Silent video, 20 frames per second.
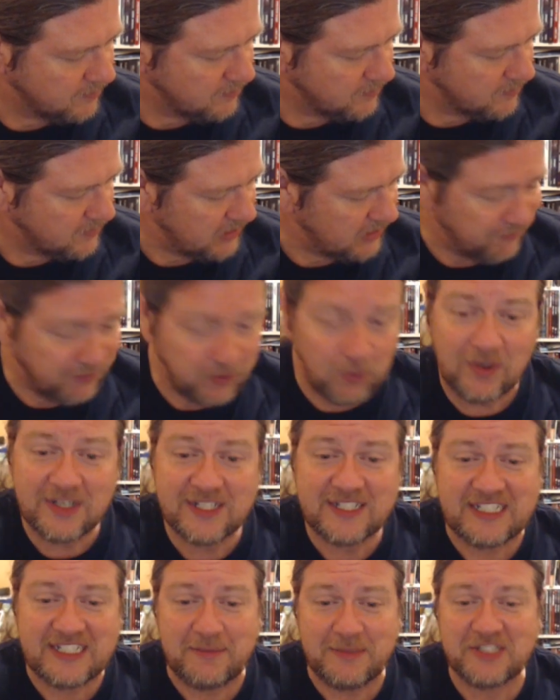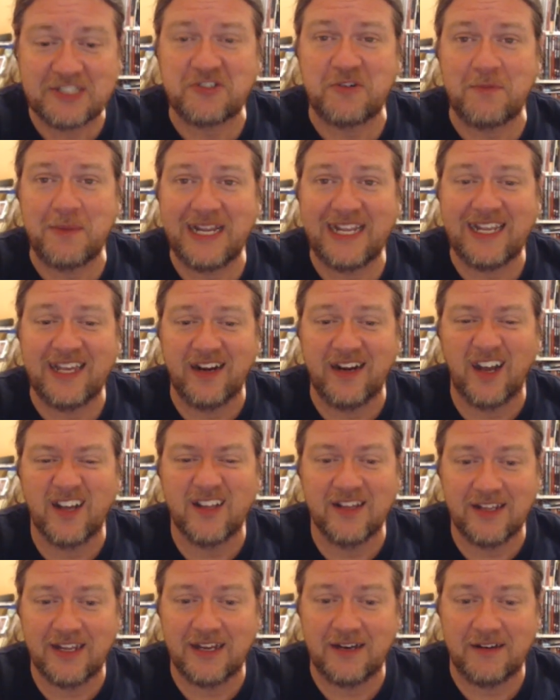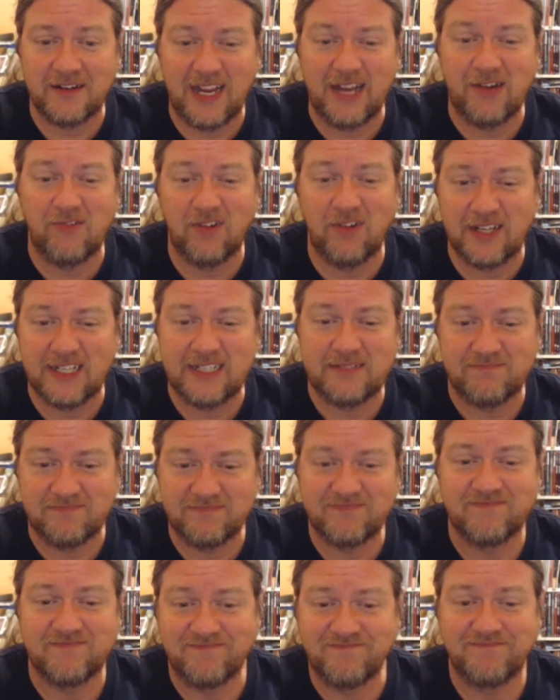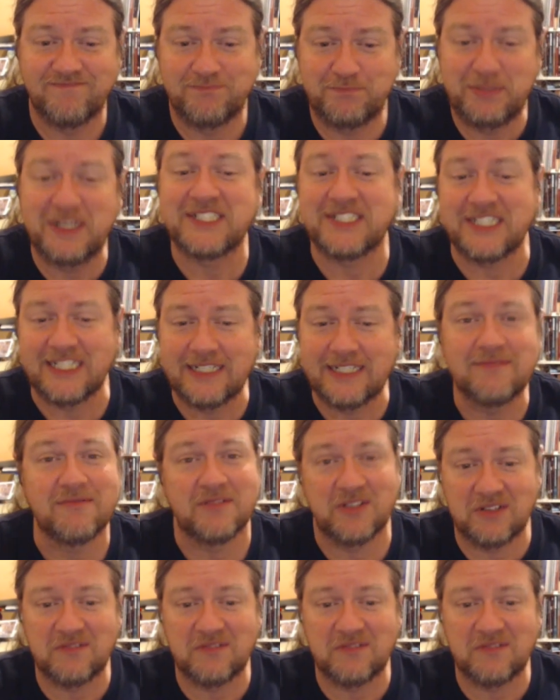if you want to see Mr. Mean get ugly and really pissy,